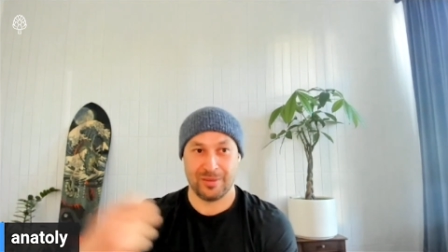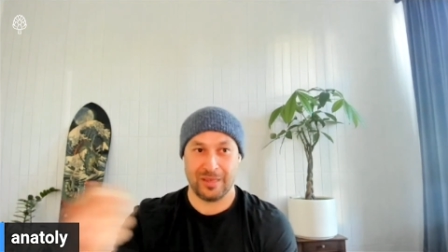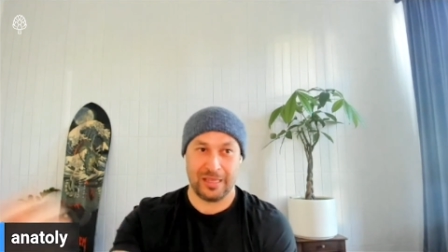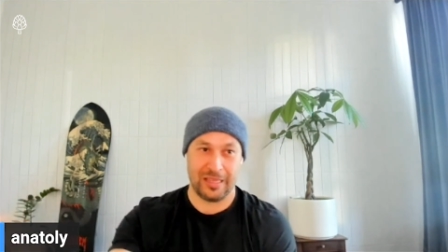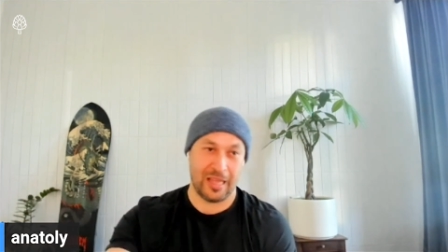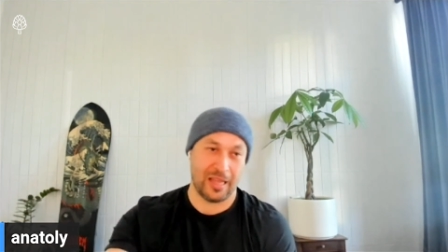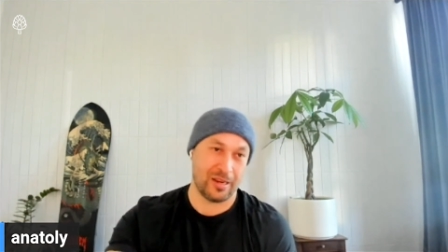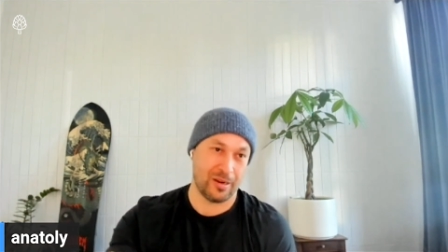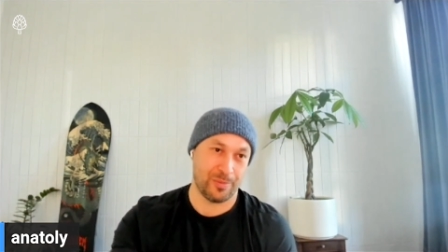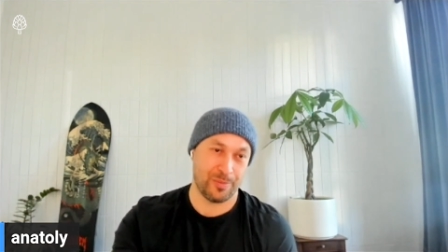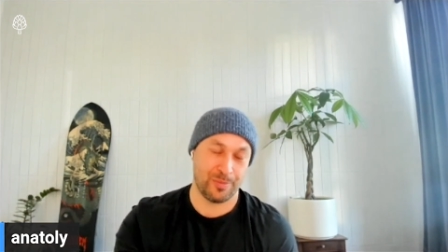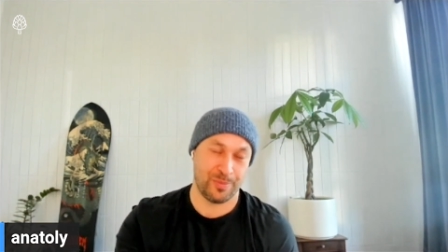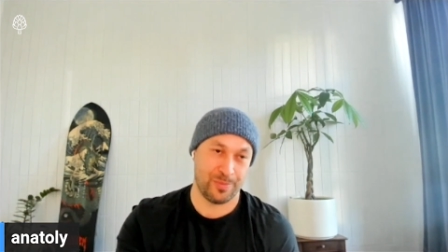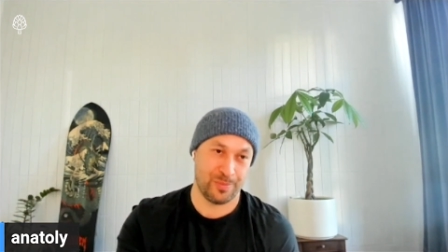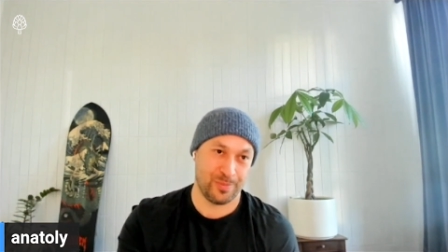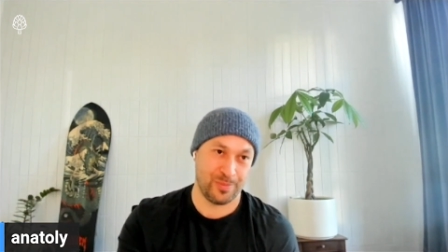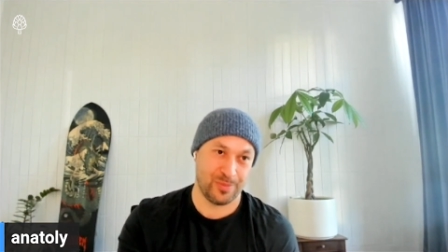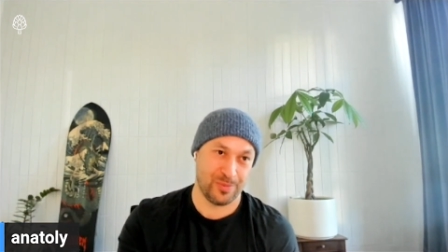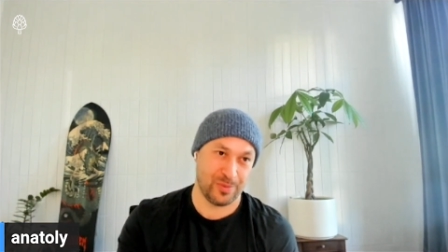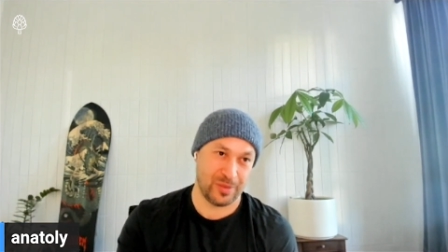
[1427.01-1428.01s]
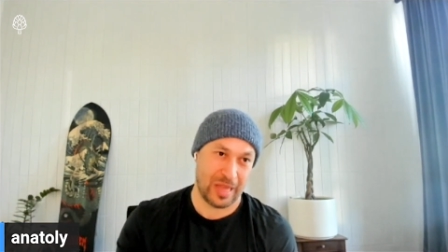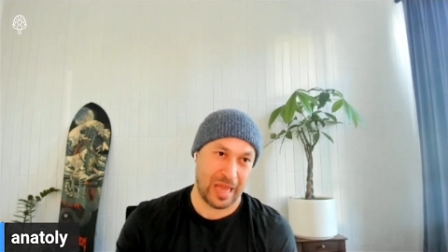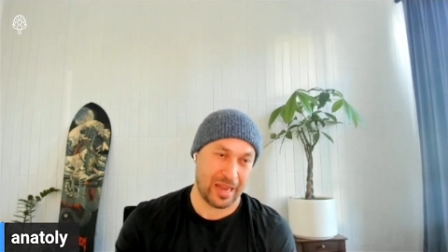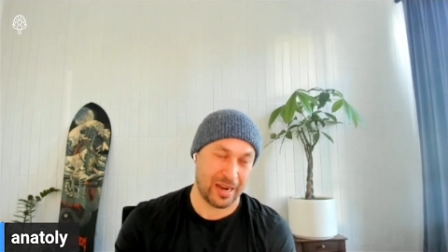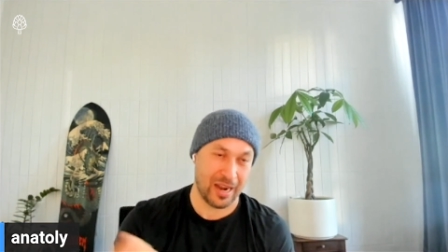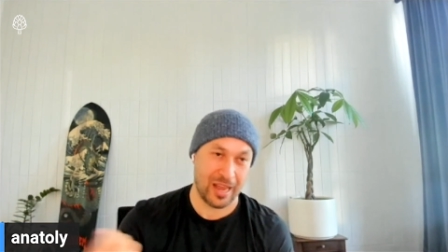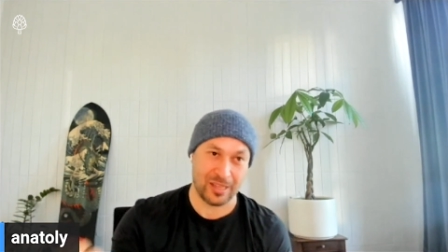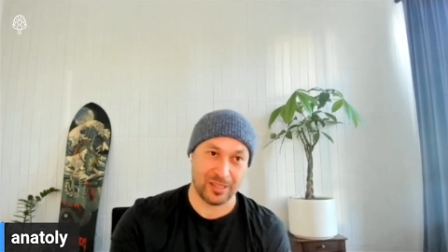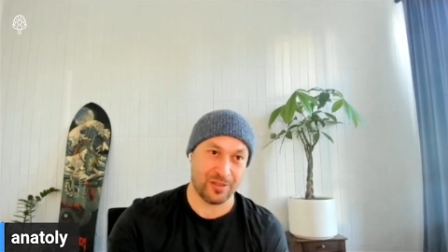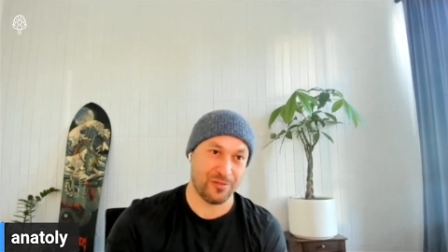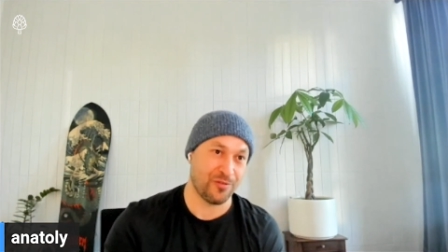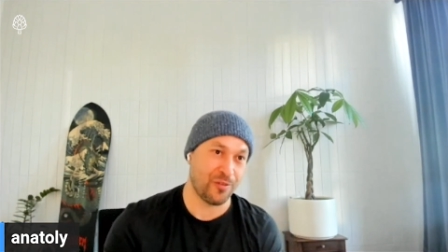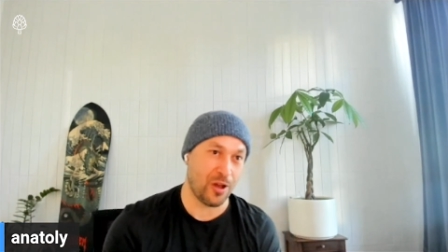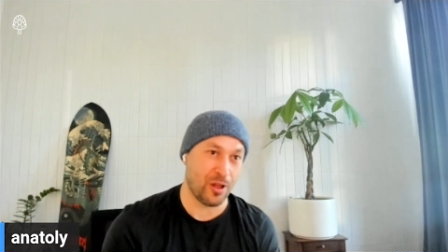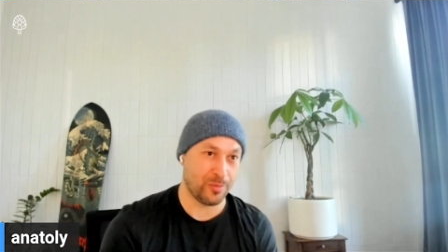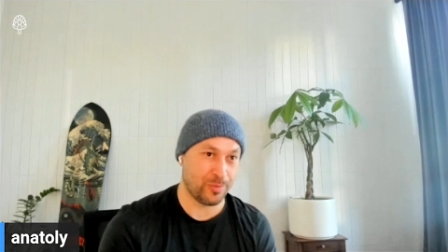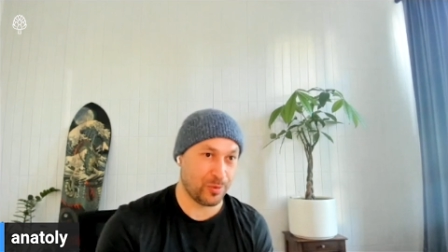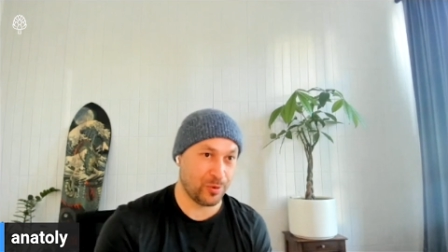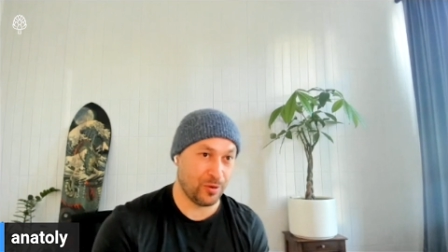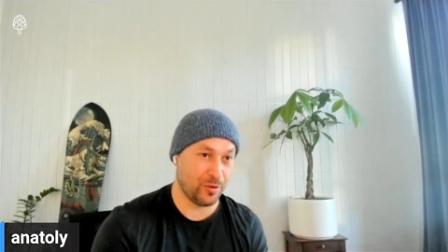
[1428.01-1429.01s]
and then that has a
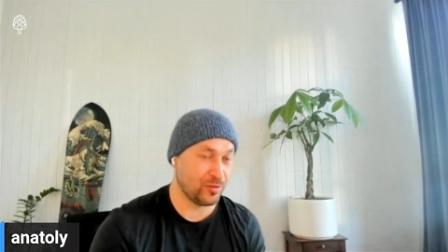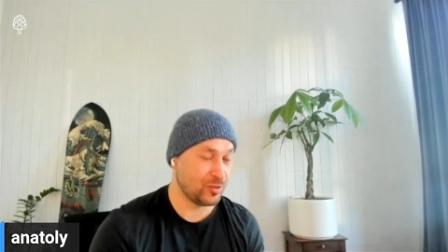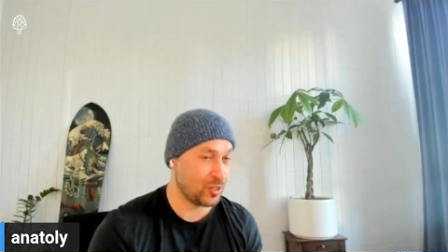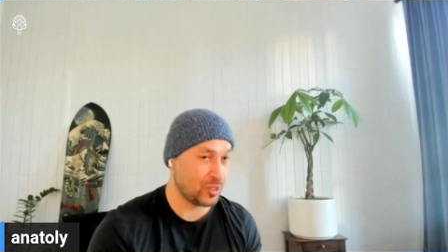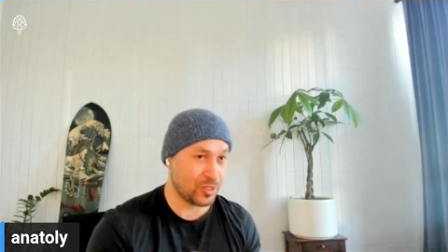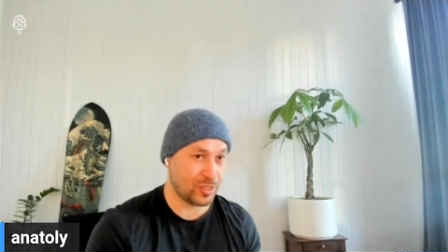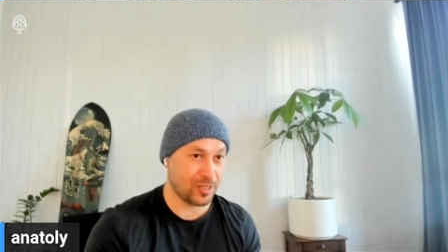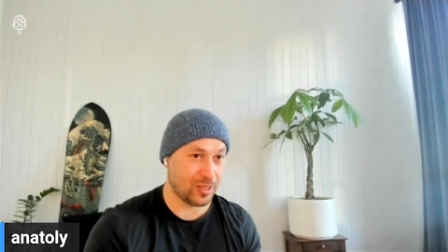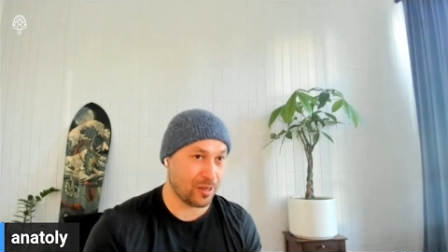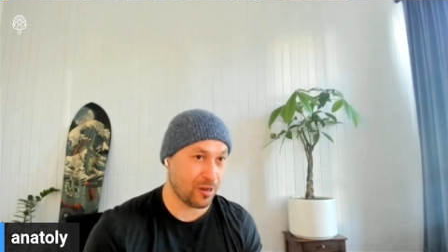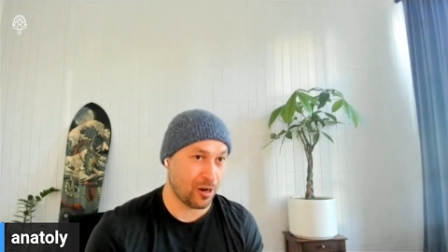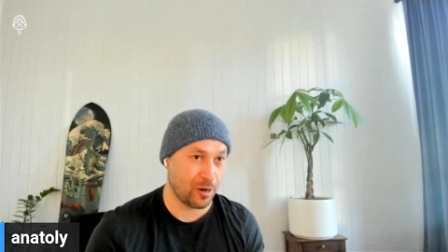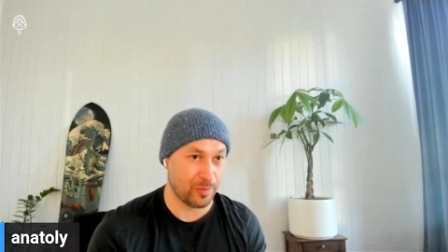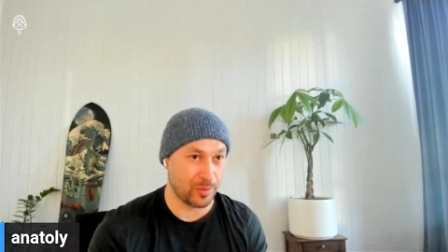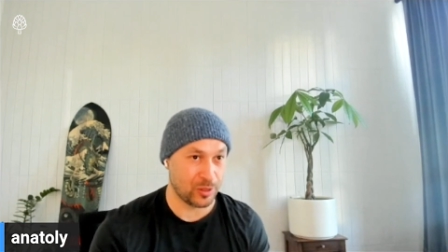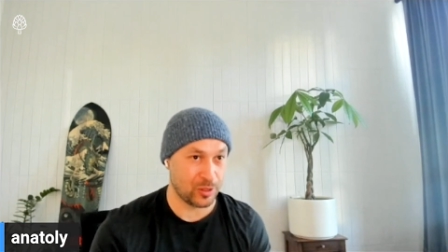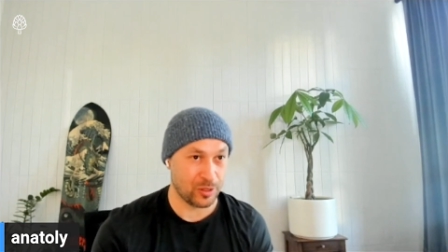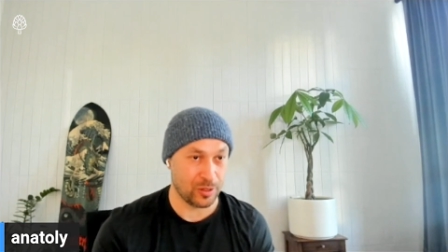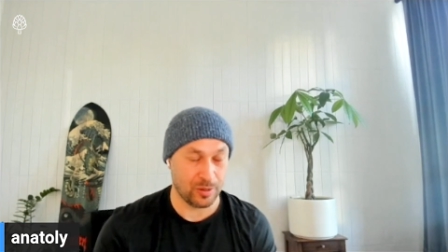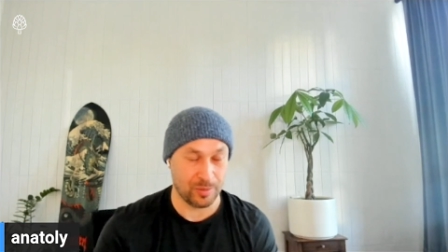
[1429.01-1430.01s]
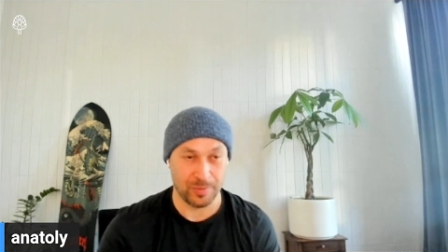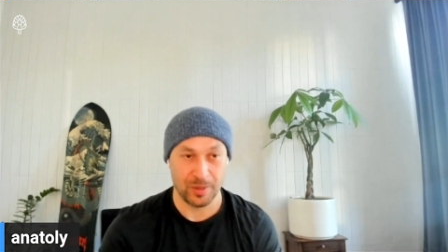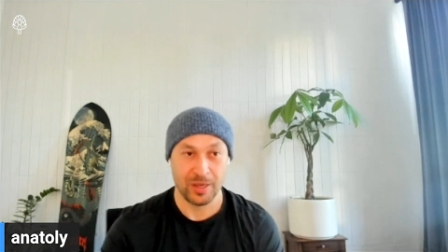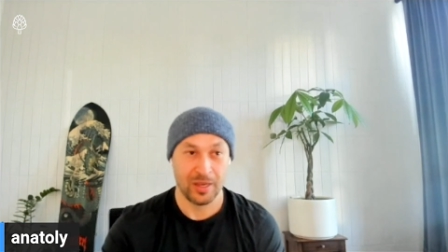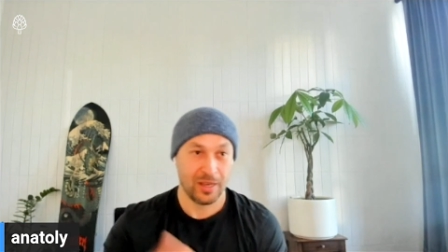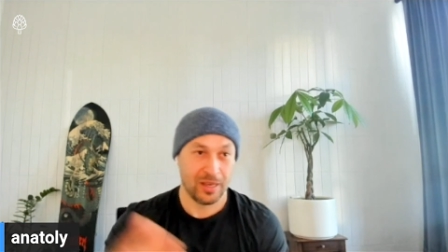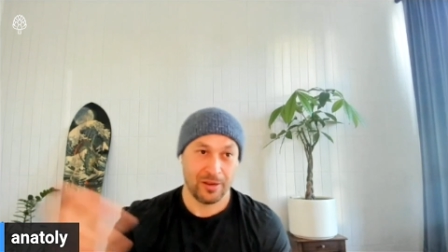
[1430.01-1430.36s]
fault proof, just like Arbitrum,